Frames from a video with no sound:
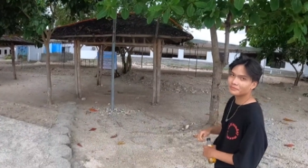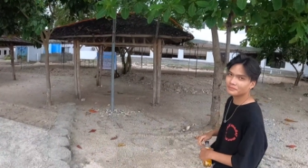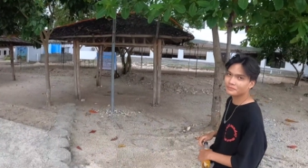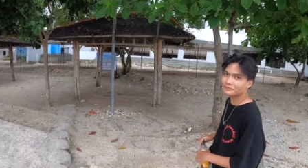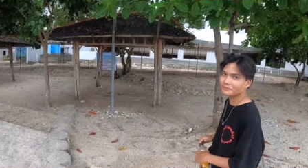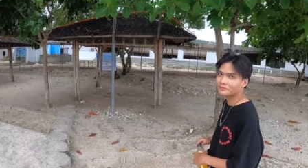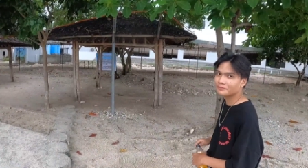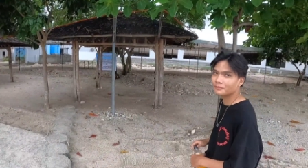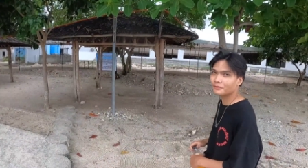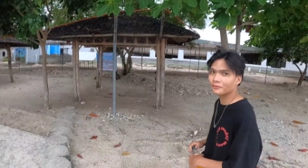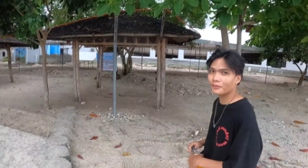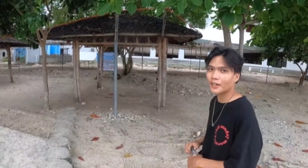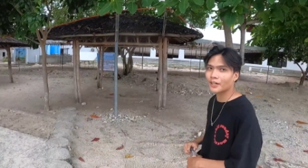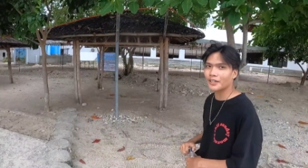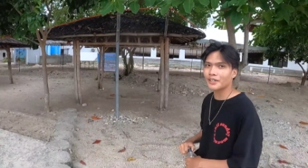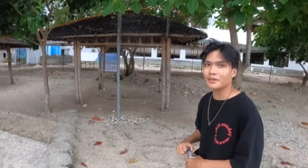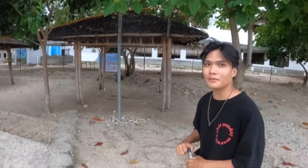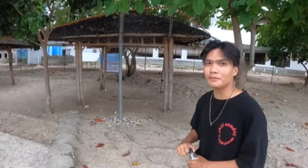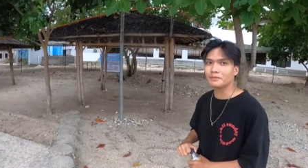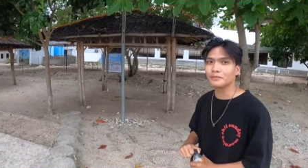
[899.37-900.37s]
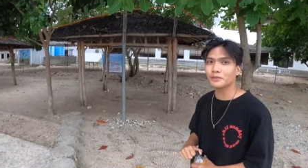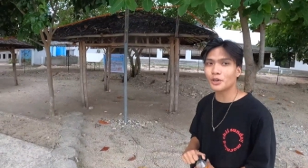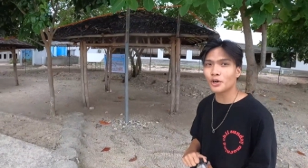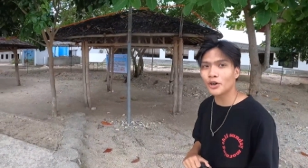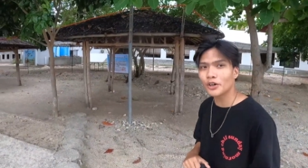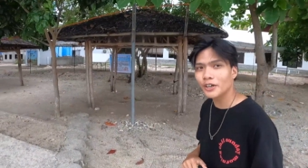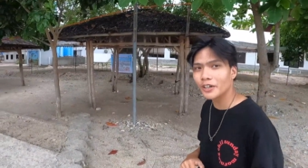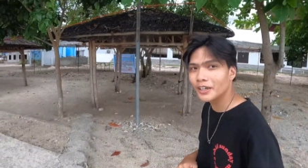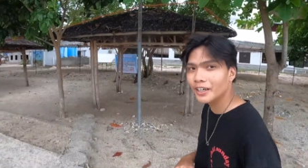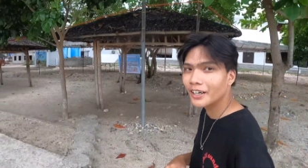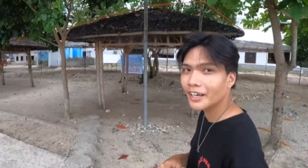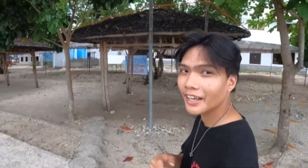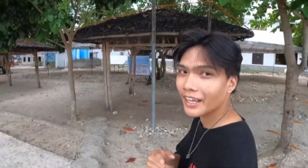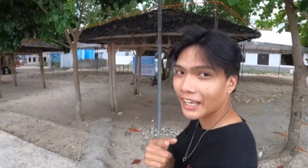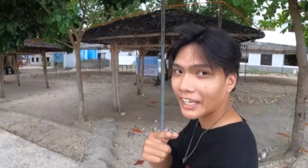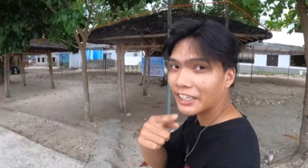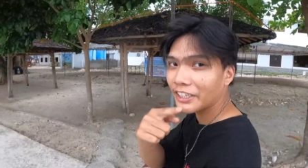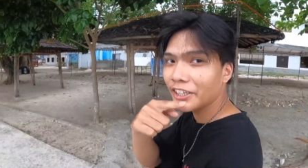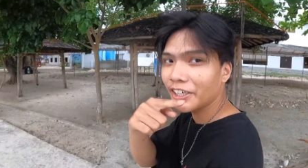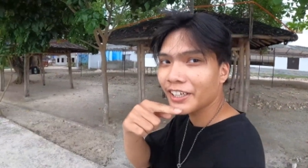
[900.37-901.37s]
Farm? Farm. Farm.
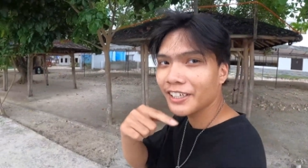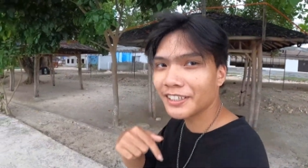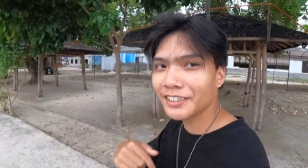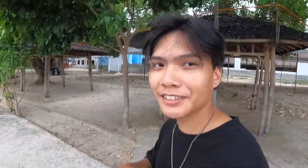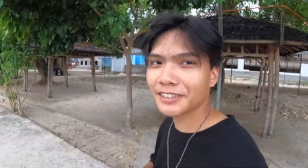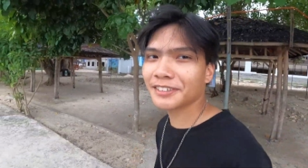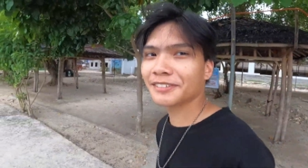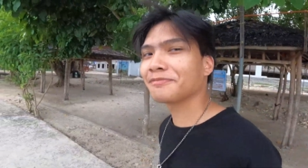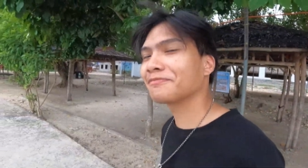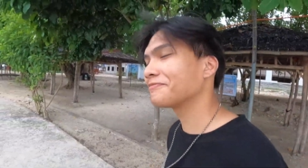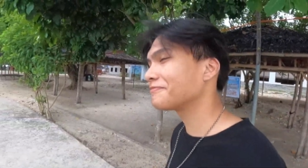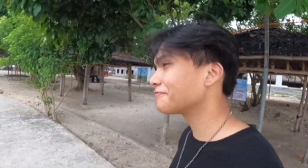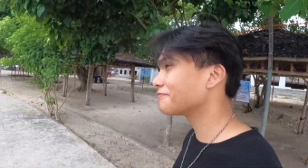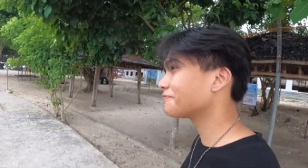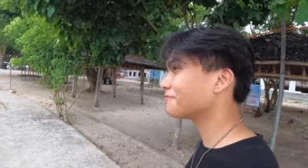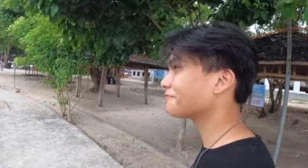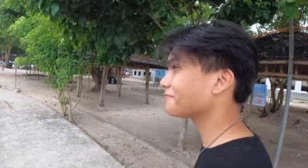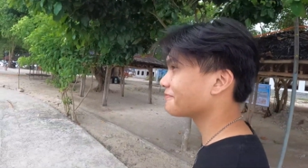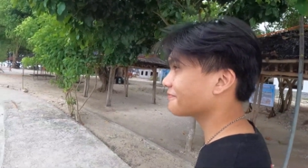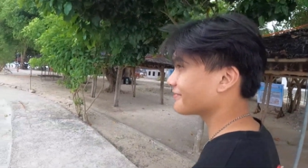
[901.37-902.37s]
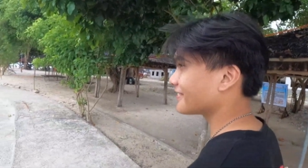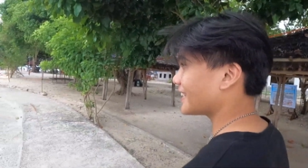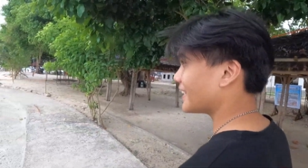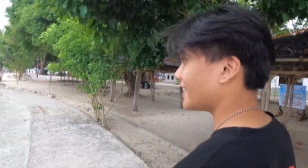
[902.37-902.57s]
Idril. Idril.